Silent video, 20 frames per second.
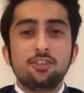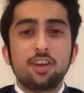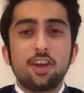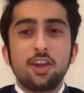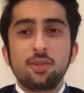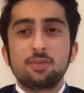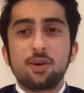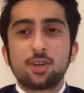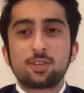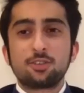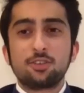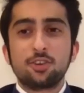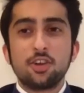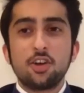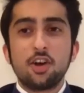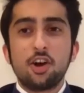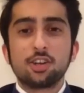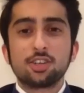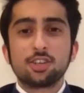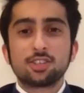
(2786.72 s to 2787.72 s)
very much for
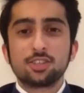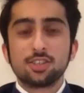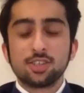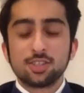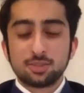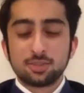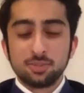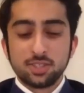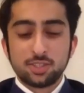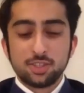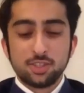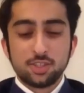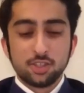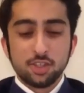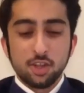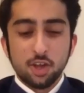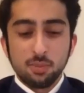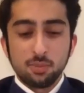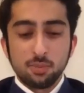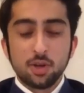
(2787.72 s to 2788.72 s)
your answers, Mr.
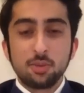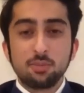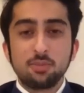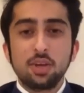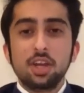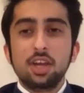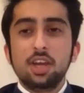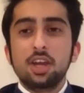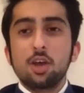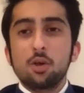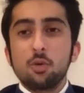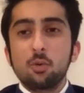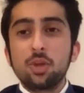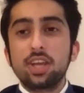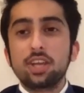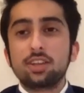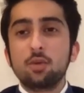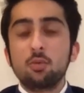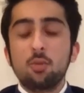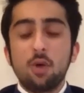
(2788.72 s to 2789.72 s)
Chidambaram. We
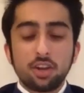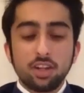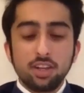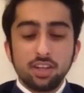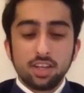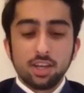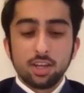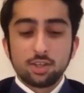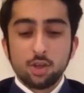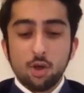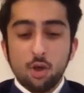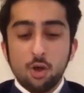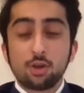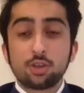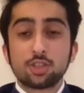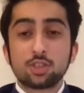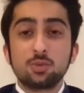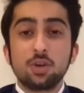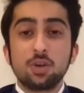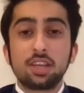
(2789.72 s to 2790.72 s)
at the One India
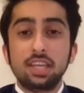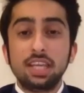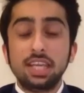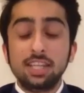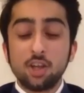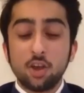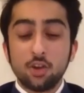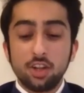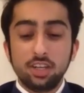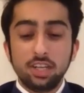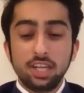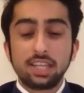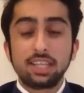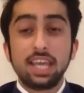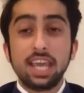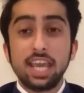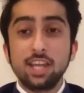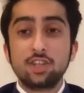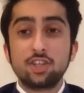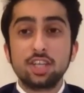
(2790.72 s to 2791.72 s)
Talks were keen on an
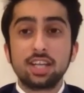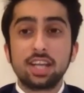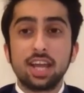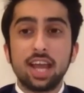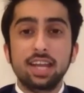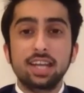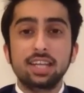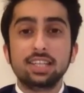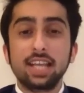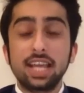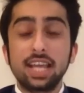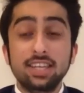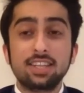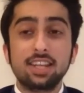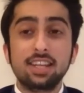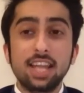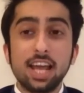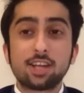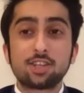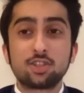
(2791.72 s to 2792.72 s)
engaging and
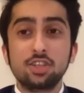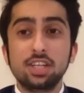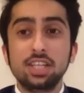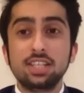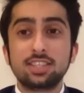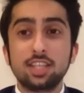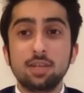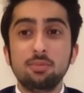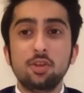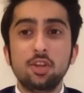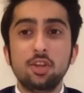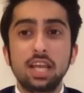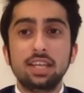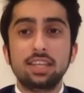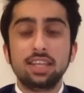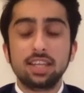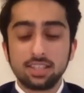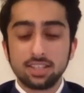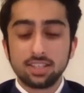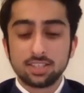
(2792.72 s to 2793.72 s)
intellectually
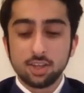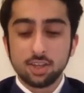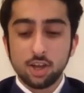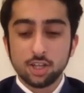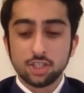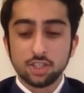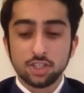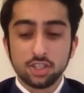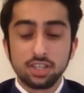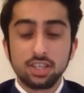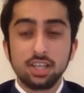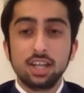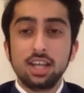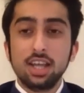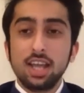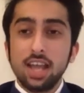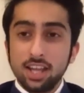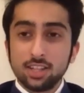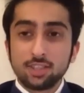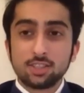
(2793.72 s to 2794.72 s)
stimulating discussion,
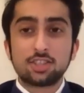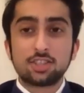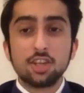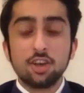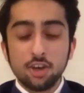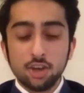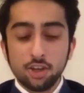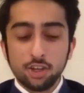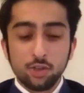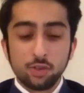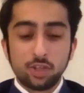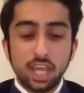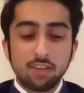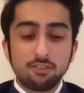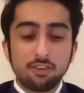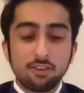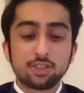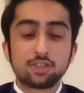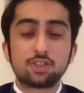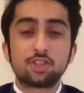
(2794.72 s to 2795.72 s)
and so you
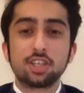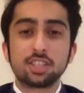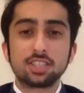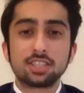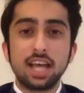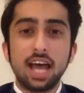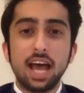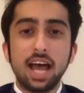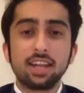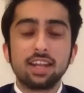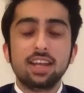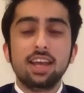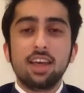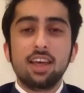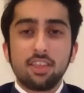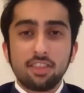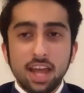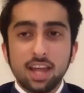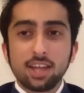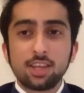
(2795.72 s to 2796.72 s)
gave us just that.
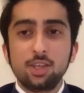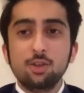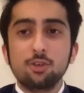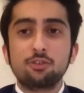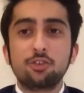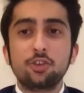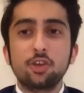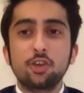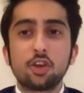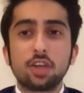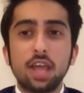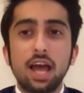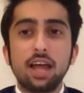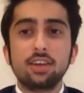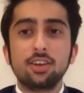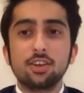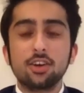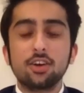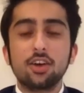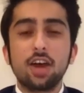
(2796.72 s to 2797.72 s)
Thank you for your
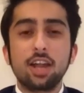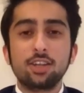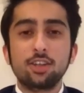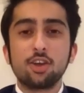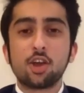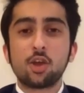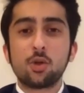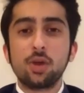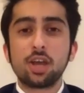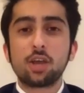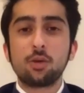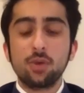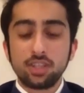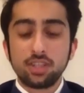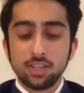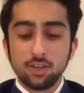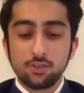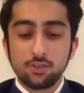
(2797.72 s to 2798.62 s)
candor and your quick-witted